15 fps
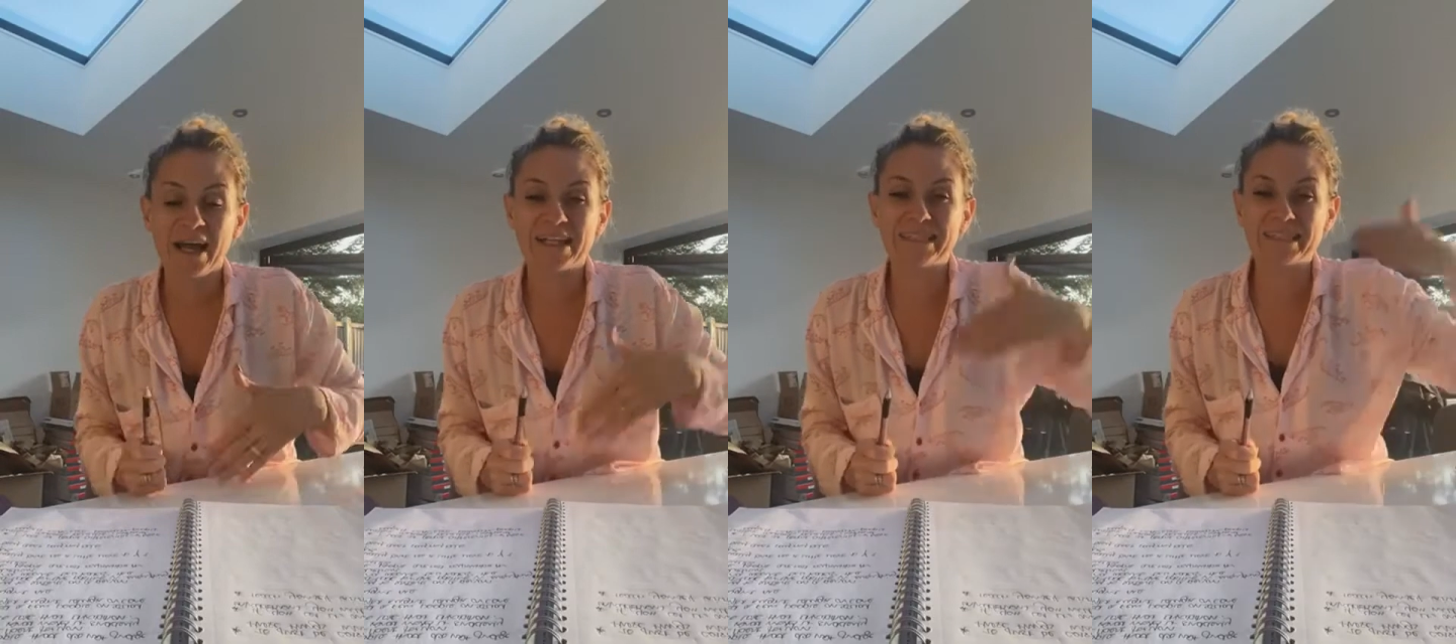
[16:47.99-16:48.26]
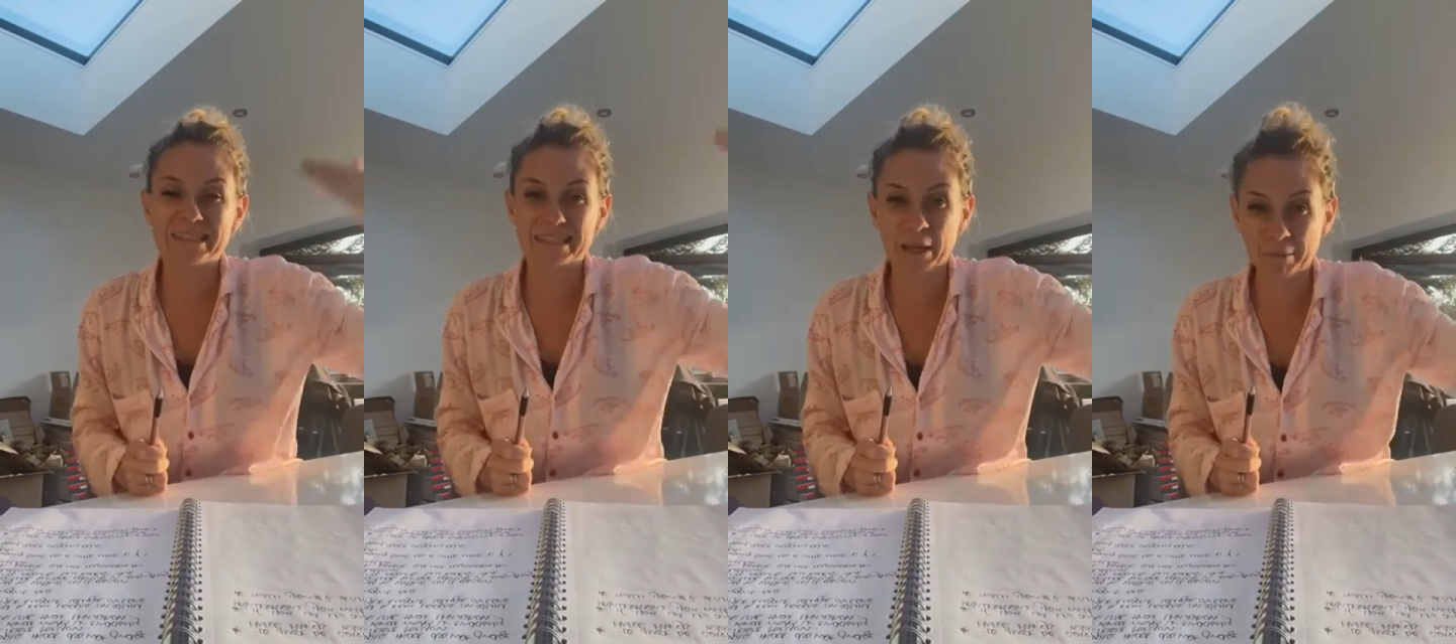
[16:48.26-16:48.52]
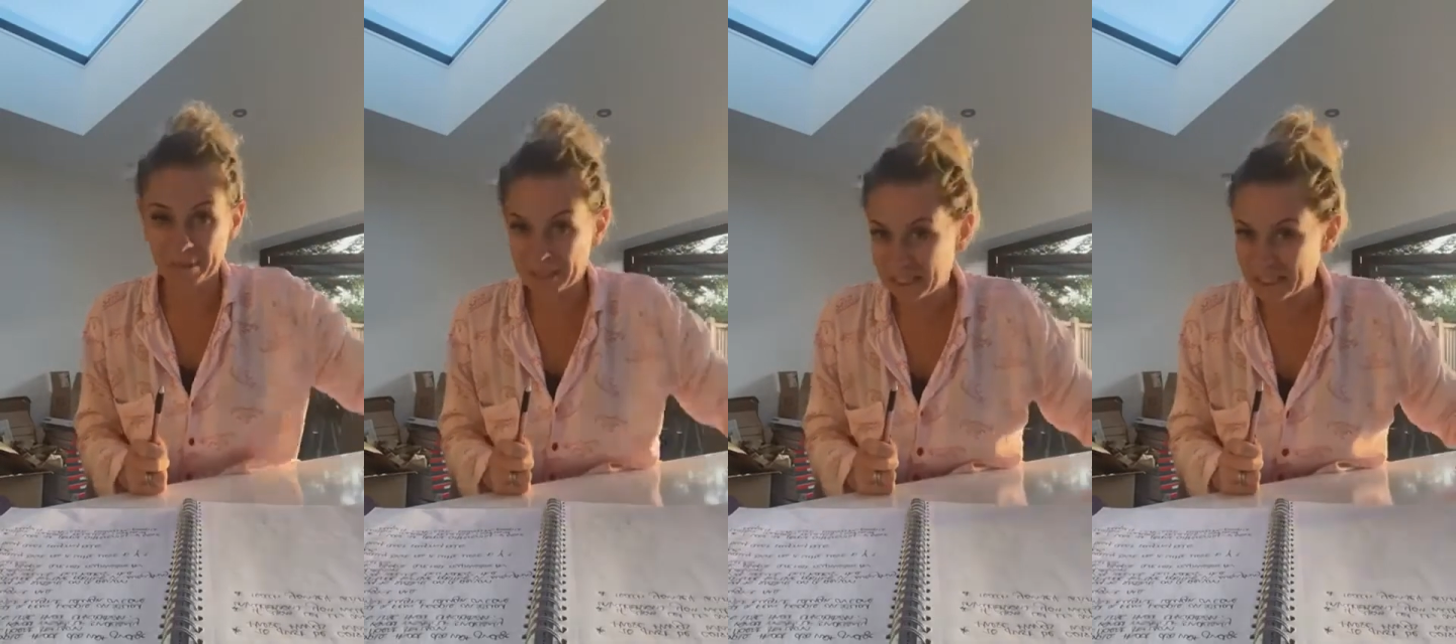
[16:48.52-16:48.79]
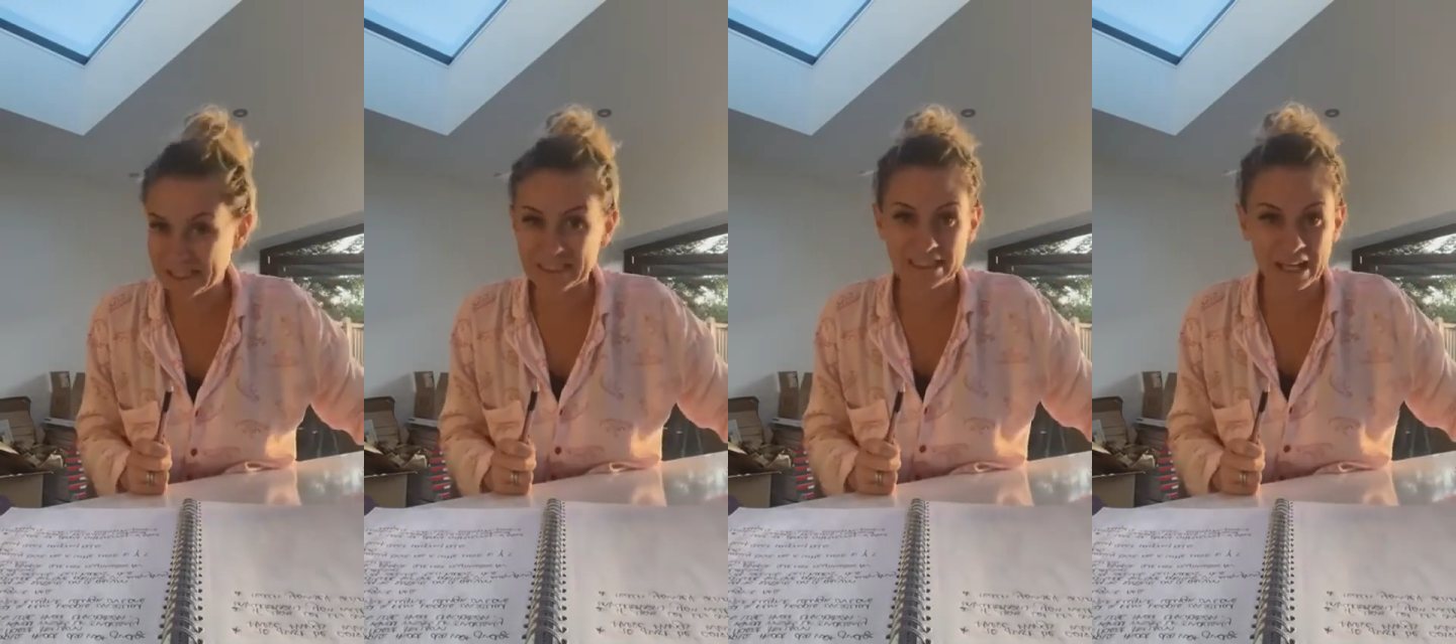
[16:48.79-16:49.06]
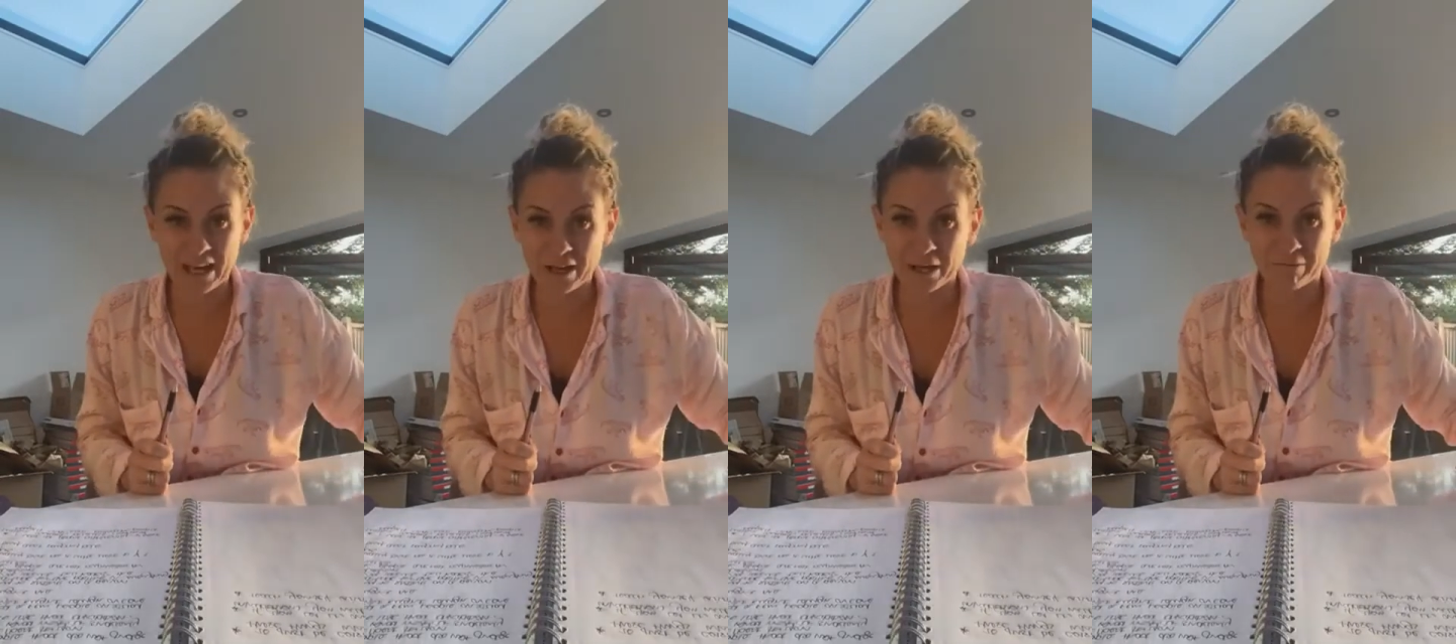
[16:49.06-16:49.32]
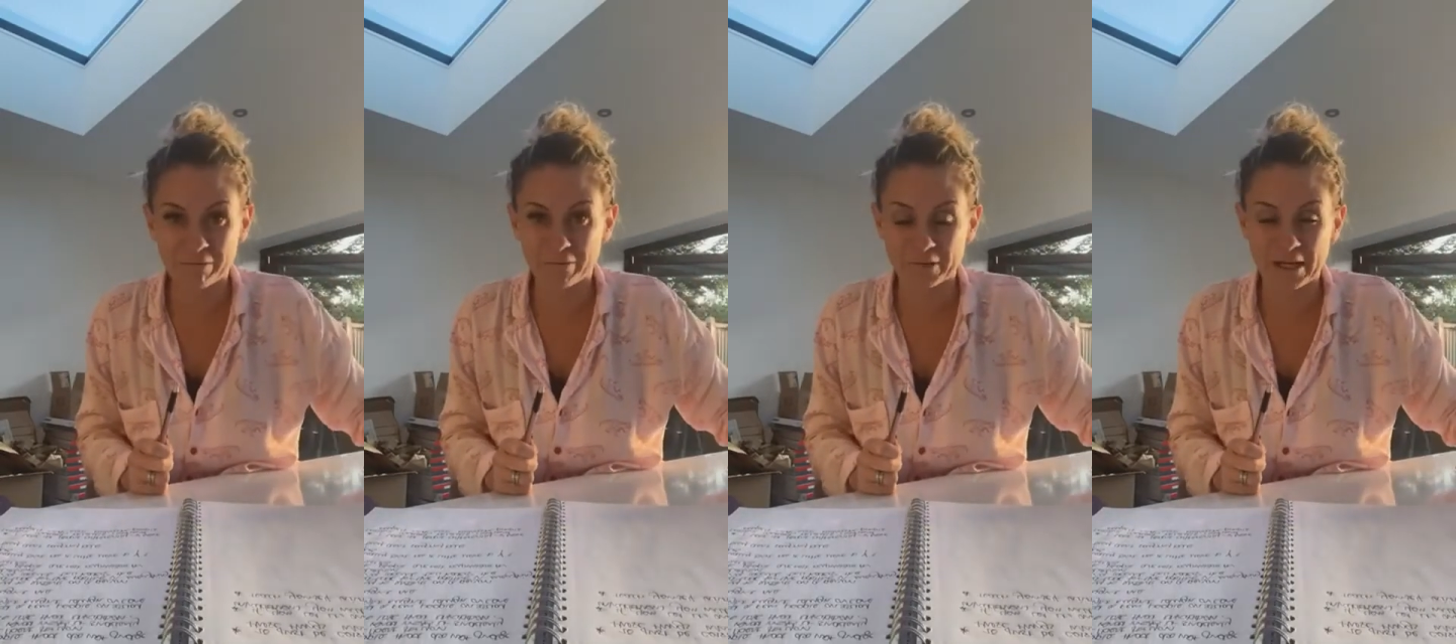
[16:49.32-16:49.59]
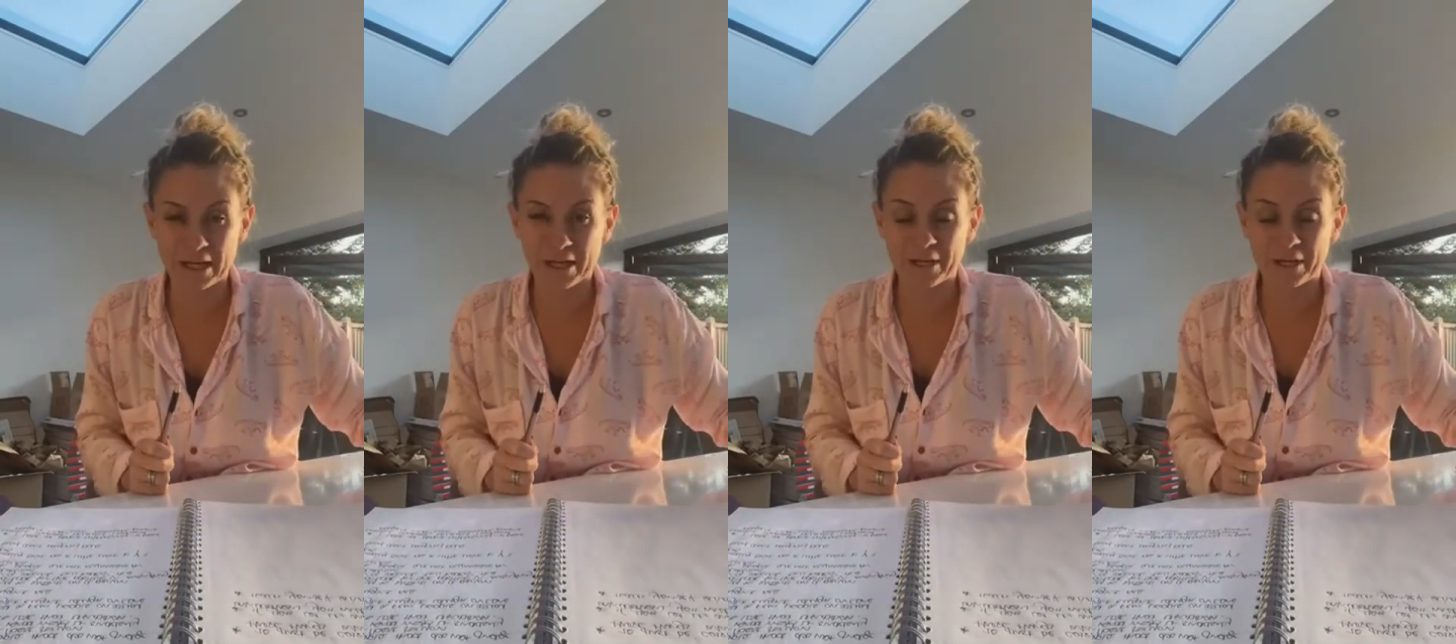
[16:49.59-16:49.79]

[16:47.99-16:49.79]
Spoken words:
and stepping into that comfort,